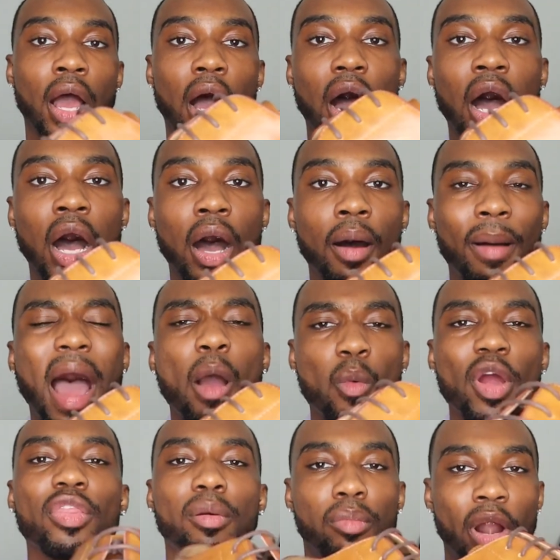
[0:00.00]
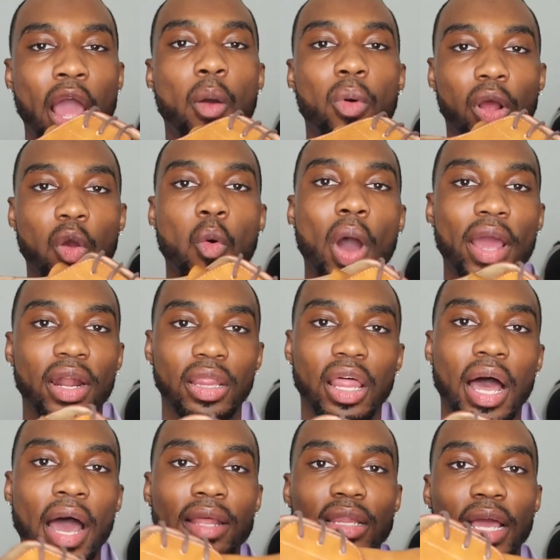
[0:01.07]
I wear the brown one quite a
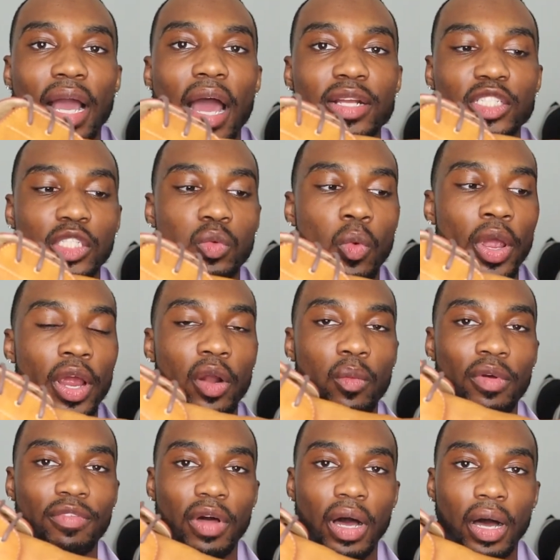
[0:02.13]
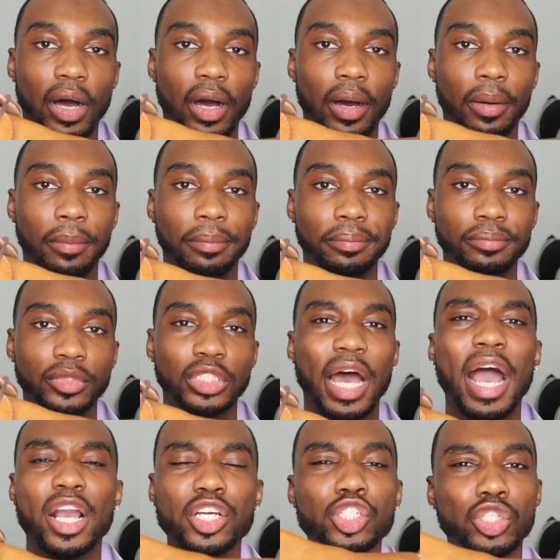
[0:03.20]
lot. Like I just wear it with,
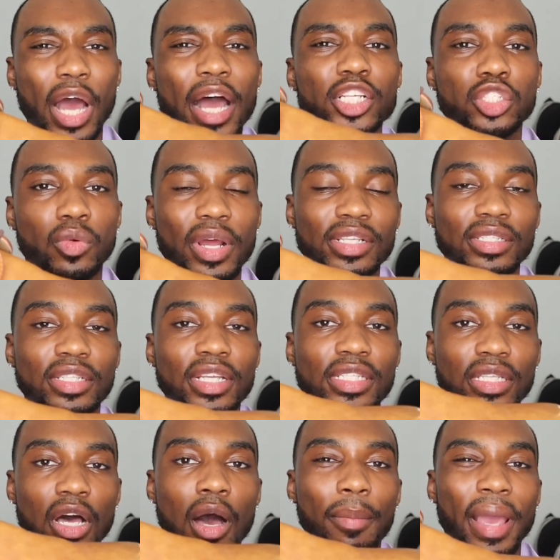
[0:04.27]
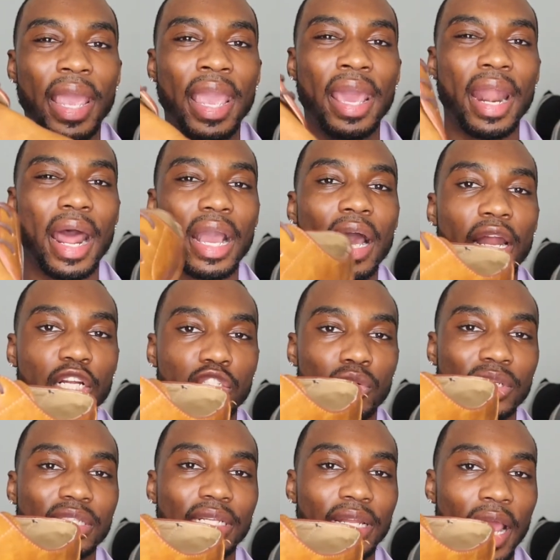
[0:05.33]
I dress this up and I kind of
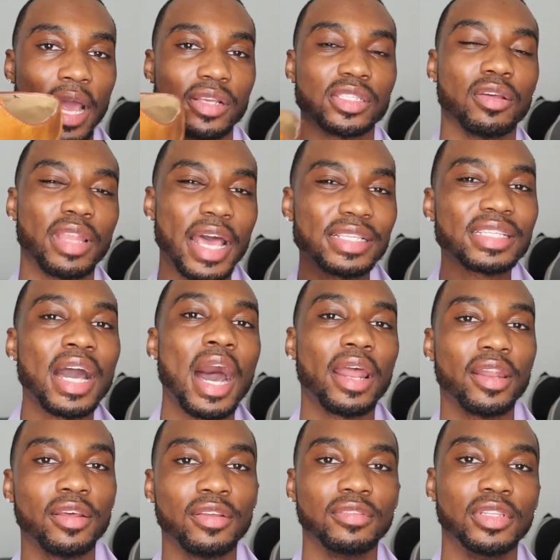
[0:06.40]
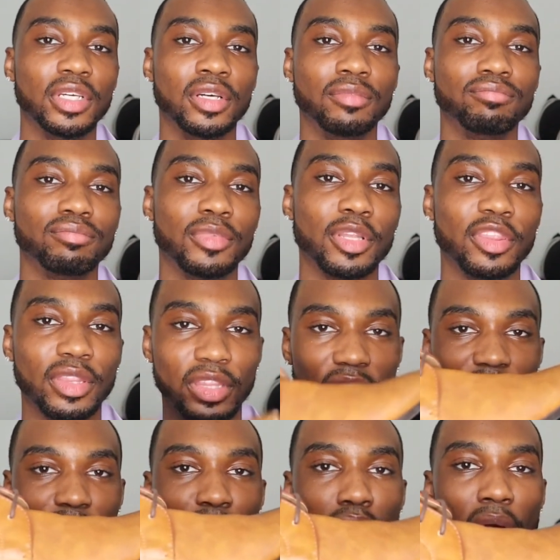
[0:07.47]
dress it down. So that's kind of
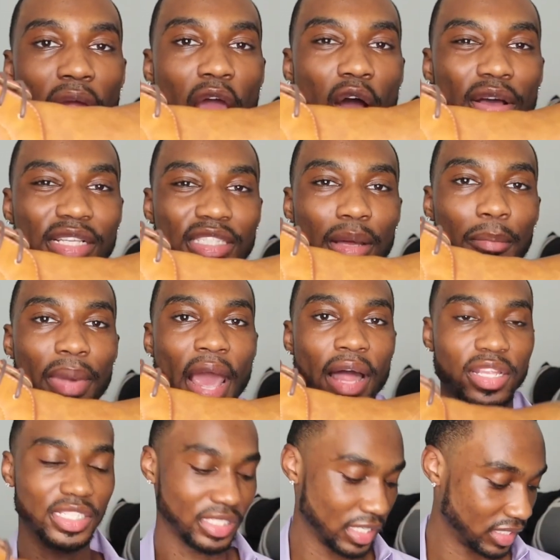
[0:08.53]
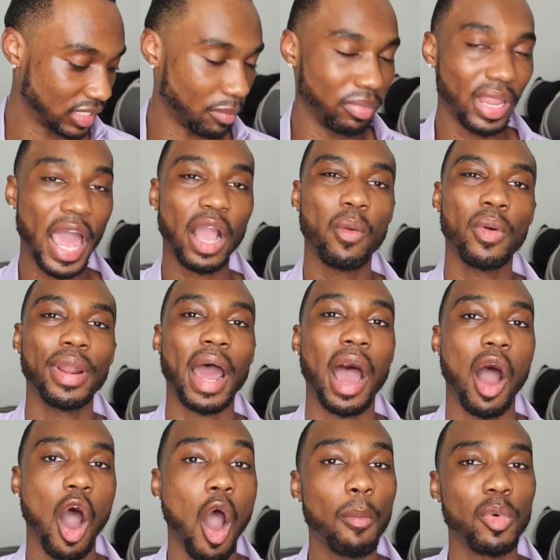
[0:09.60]
this brown is the balance, because the black one I
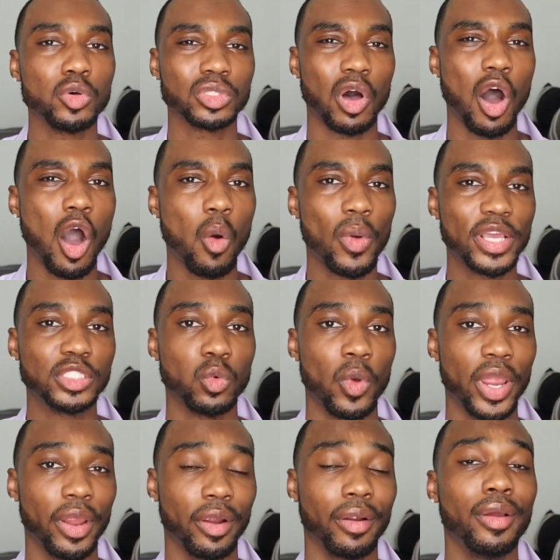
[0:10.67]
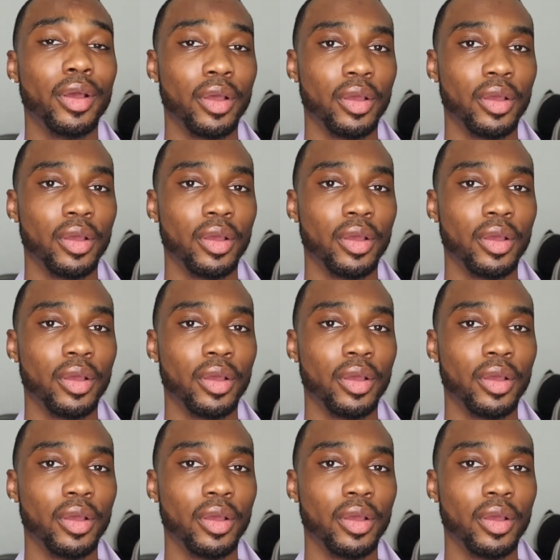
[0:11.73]
almost always wear